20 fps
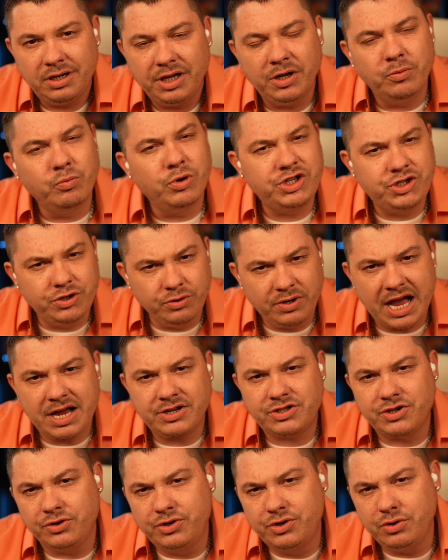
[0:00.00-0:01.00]
and what you
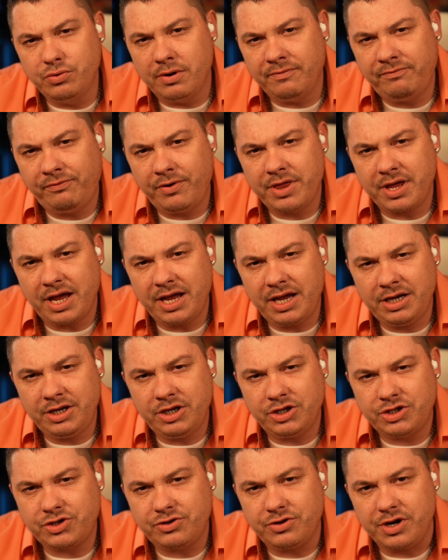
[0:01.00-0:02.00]
guys are doing for the
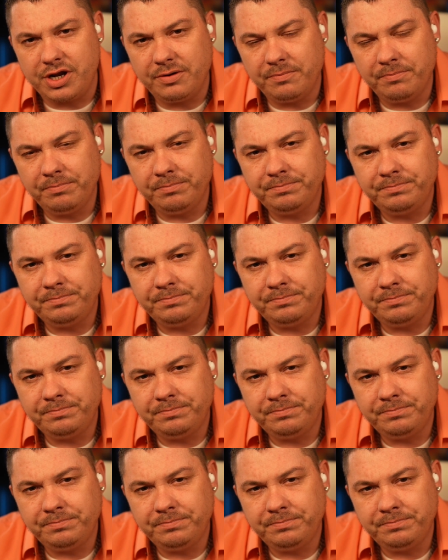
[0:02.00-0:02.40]
industry.